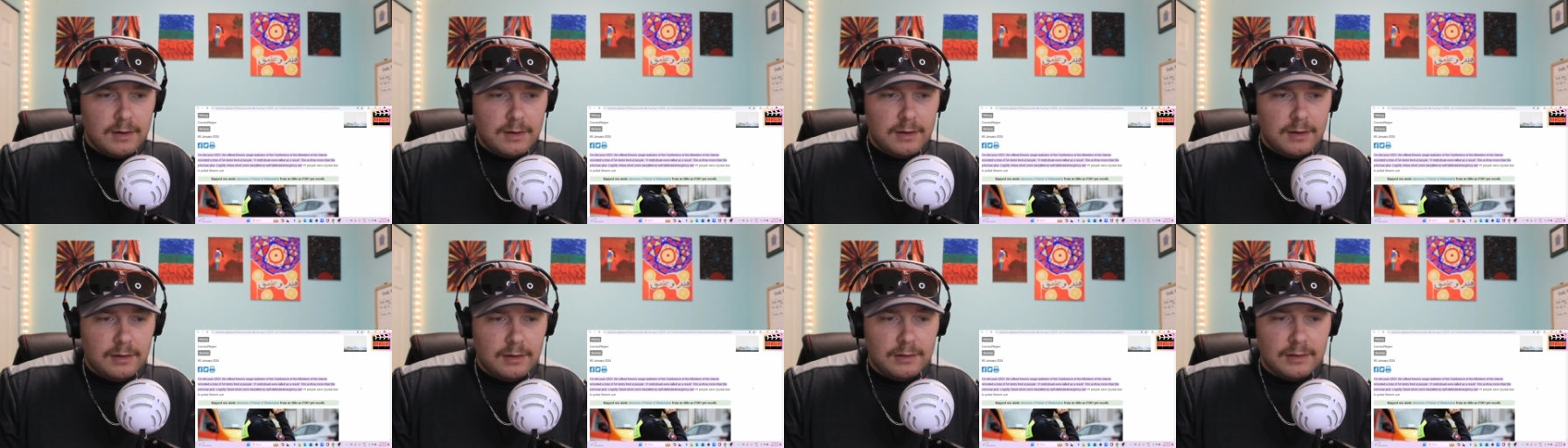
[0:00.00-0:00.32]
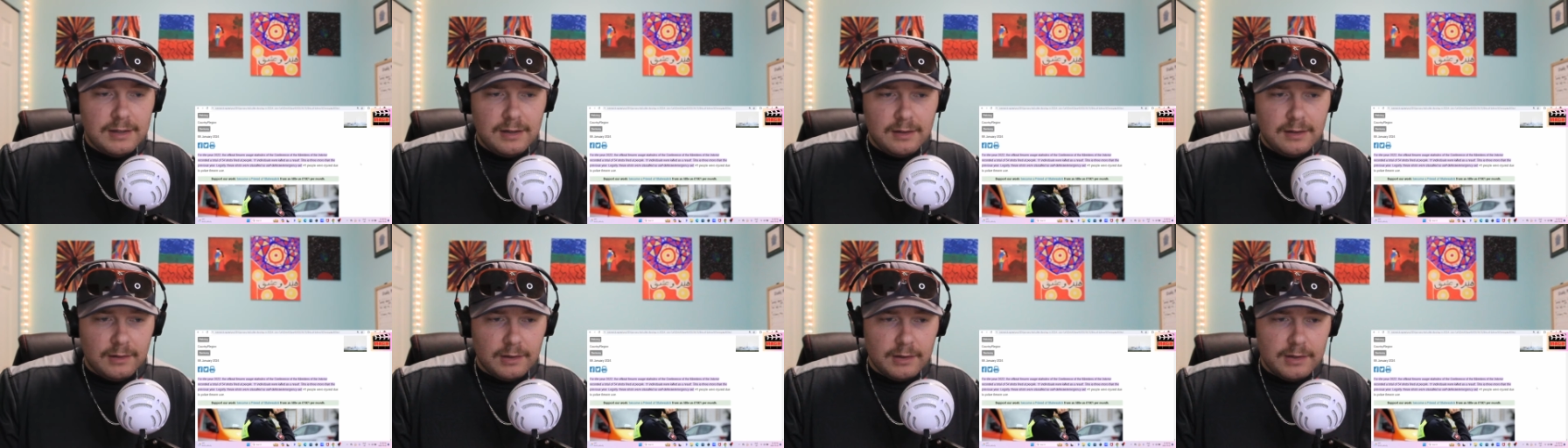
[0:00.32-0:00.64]

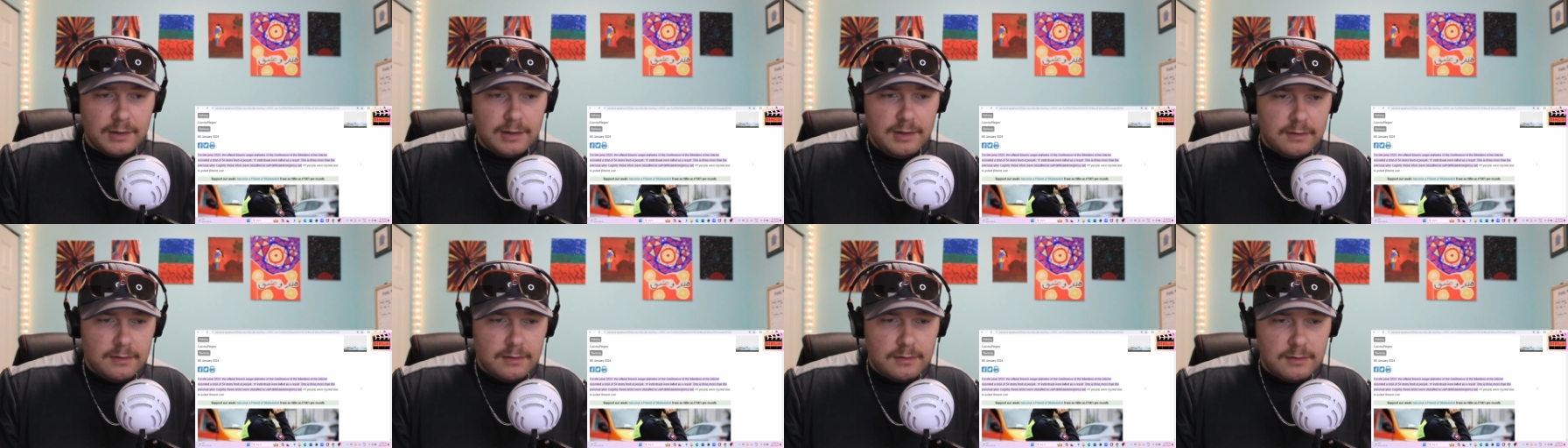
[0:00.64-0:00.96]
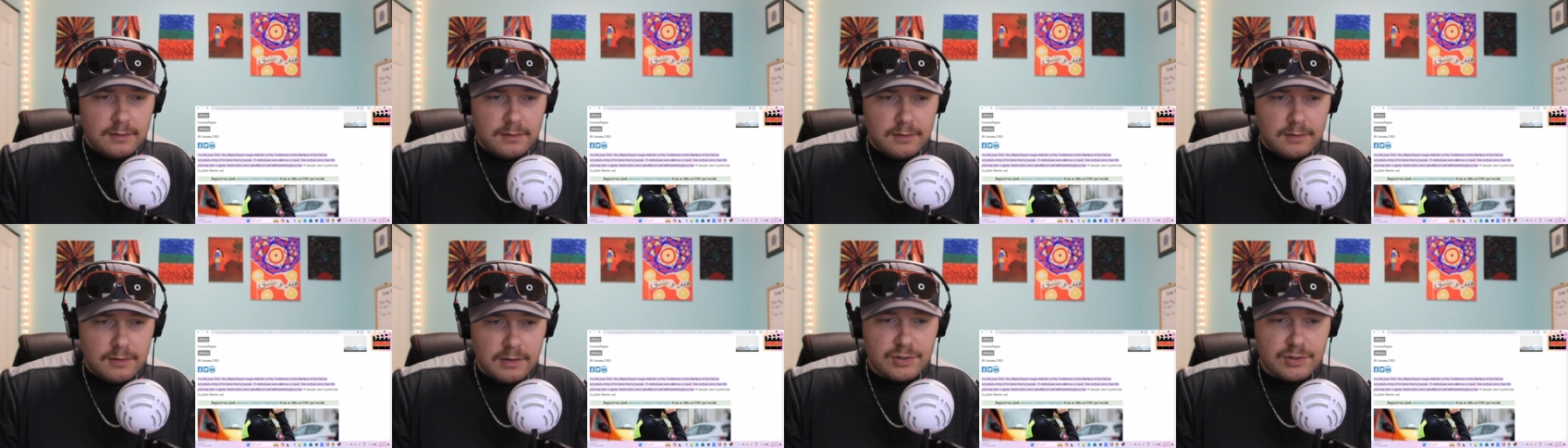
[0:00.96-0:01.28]
Legally,
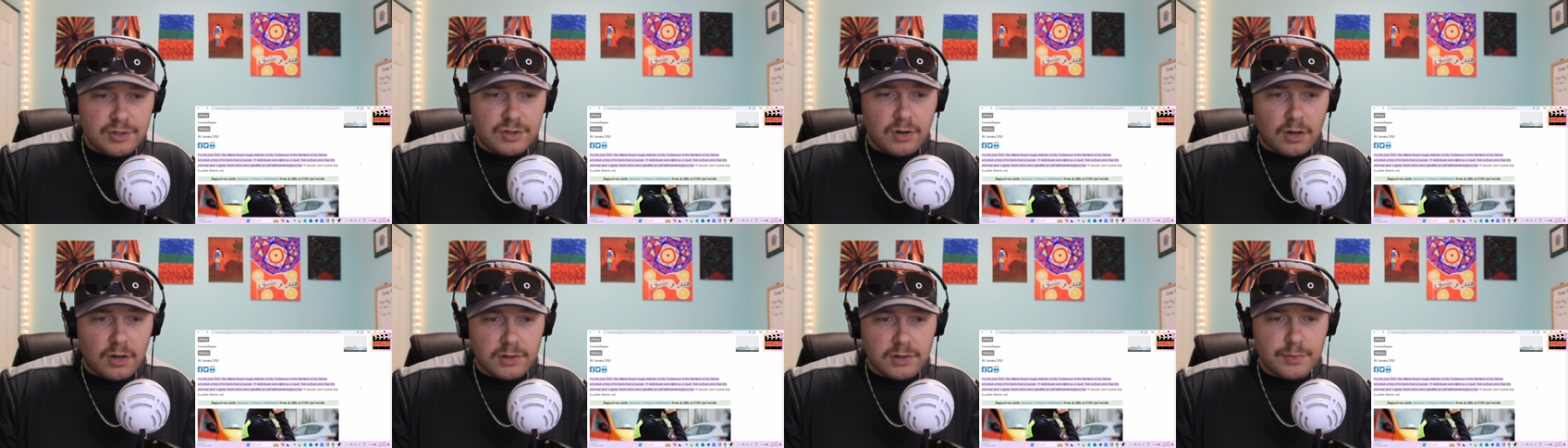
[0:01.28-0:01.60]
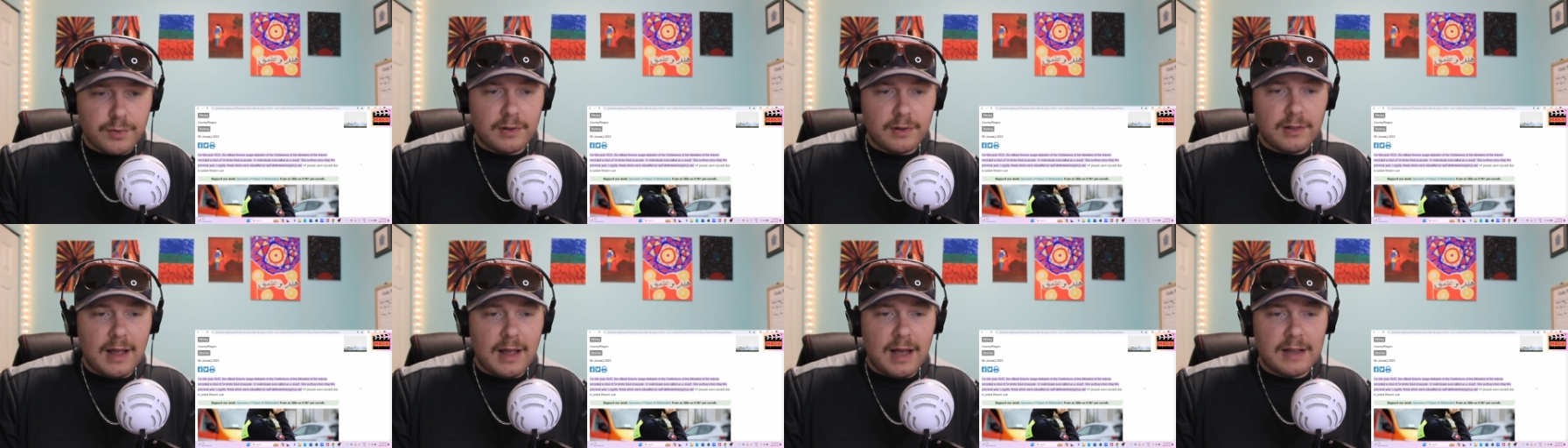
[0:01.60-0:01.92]
these shots were
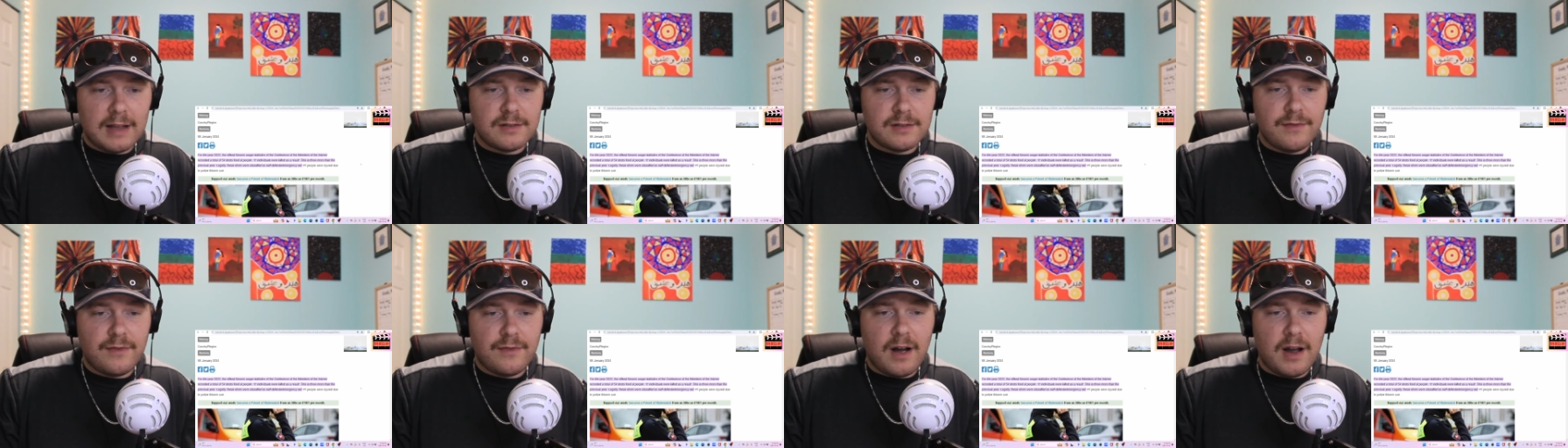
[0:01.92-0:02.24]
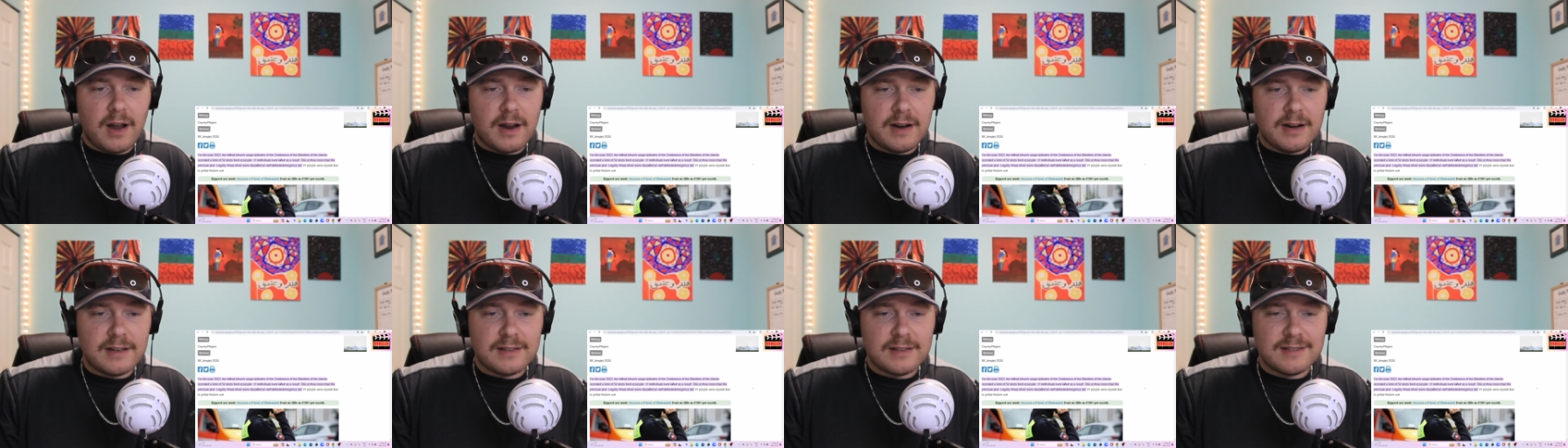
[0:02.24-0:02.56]

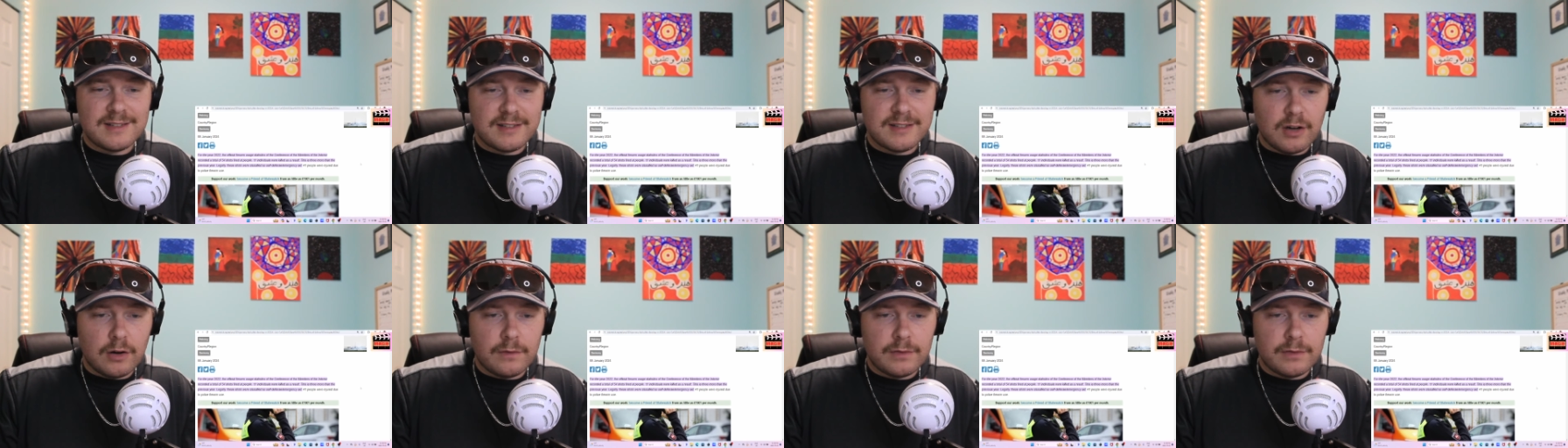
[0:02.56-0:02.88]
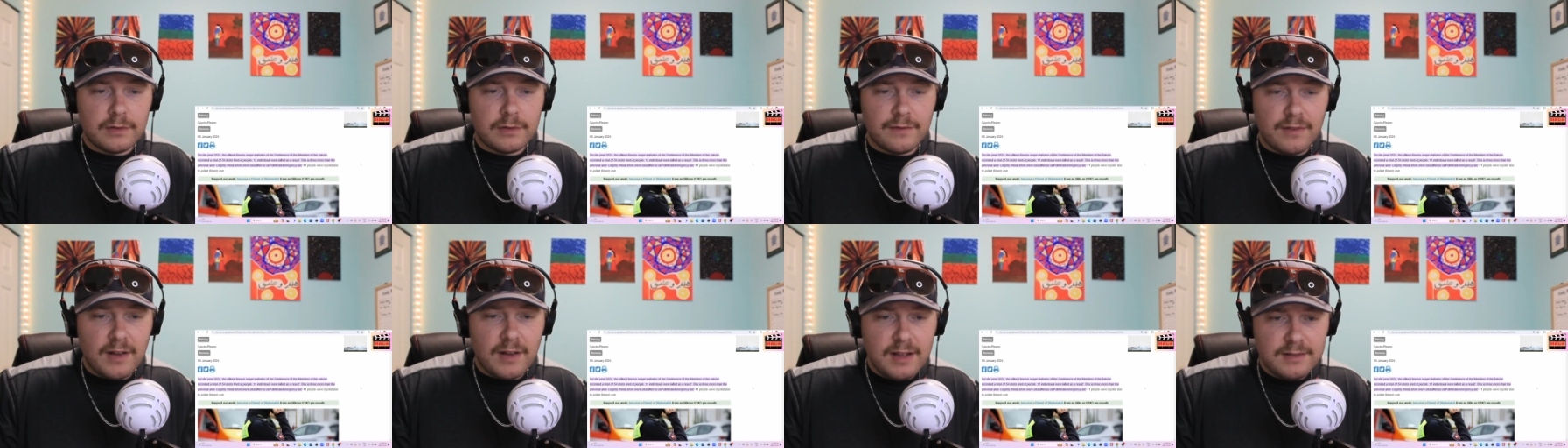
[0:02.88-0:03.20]
classified as
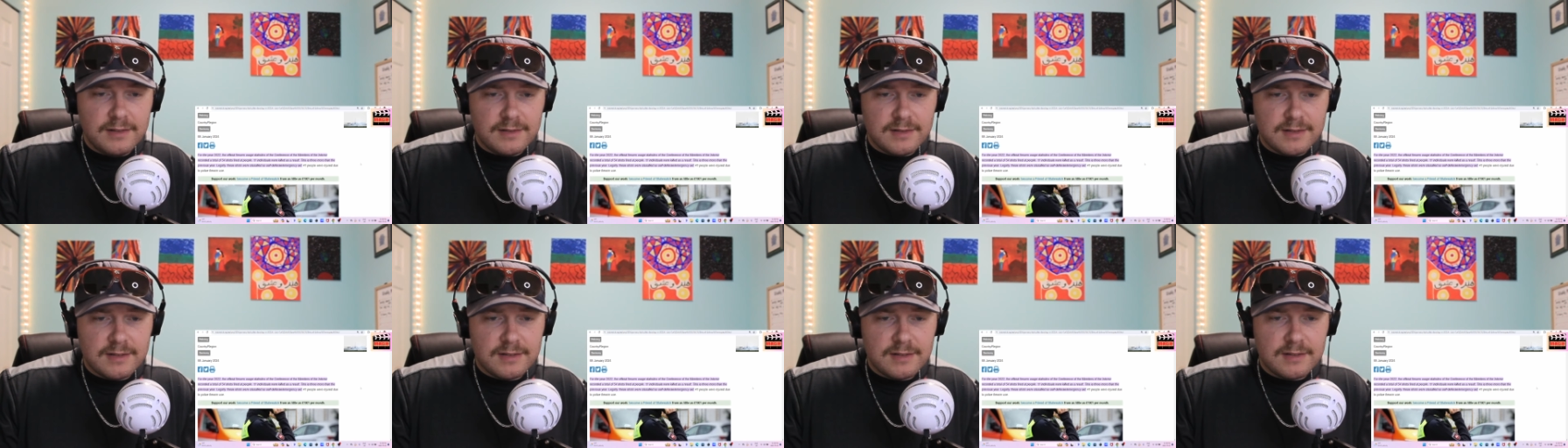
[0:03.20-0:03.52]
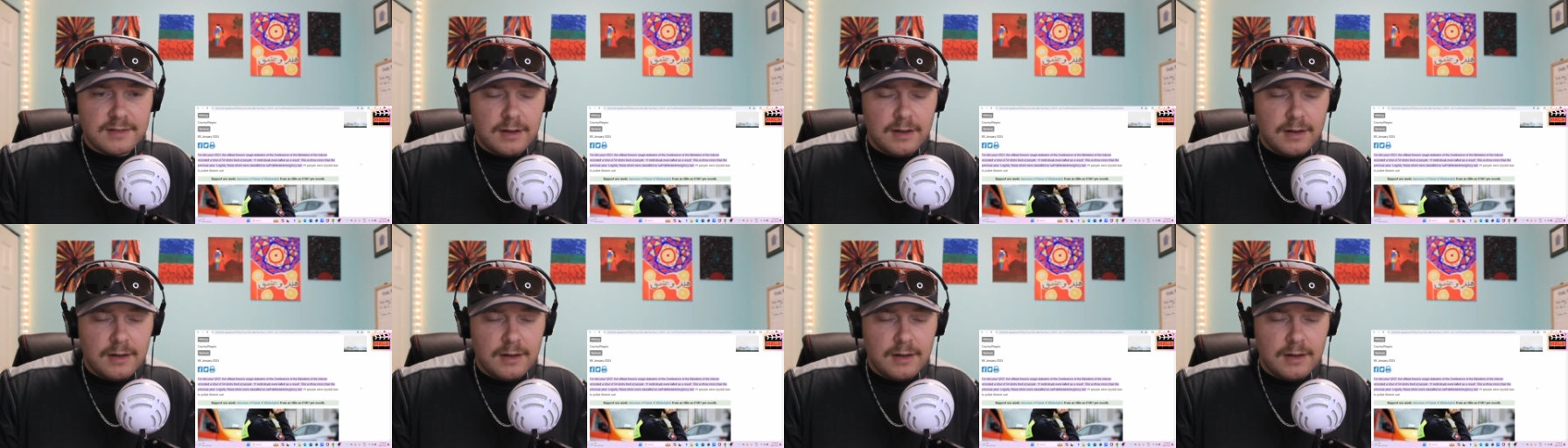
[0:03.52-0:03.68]
self-defense